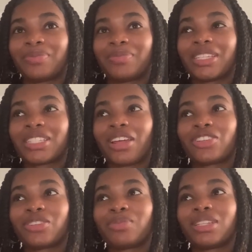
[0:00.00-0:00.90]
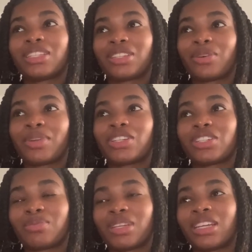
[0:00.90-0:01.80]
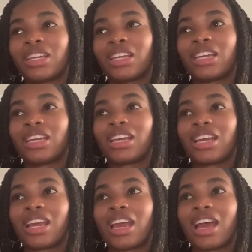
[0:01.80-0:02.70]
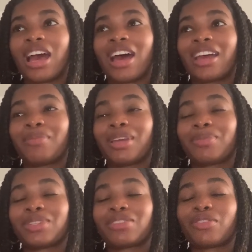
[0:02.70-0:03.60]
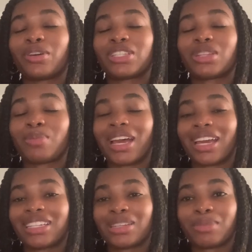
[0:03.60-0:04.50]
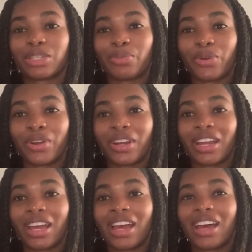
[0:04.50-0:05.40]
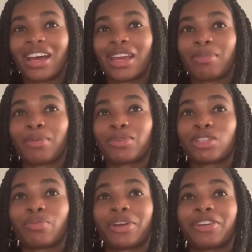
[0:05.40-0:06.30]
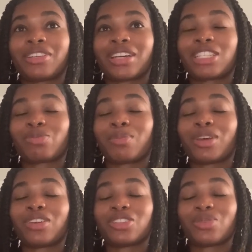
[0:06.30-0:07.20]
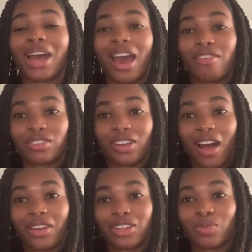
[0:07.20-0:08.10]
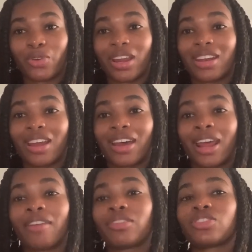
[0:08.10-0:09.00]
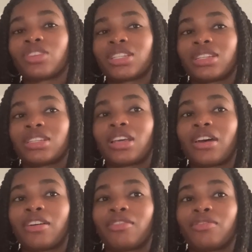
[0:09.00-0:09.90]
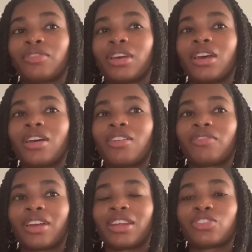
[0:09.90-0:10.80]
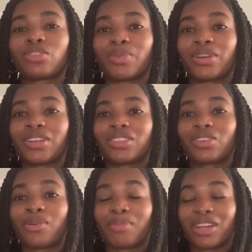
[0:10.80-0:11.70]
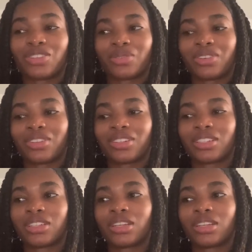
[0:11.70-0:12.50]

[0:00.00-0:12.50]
This scholarship means so much to me. I am able to focus on my academics more. I am able to prioritize what I'm gonna do after college more and not have the stresses of financial burdens on my shoulders.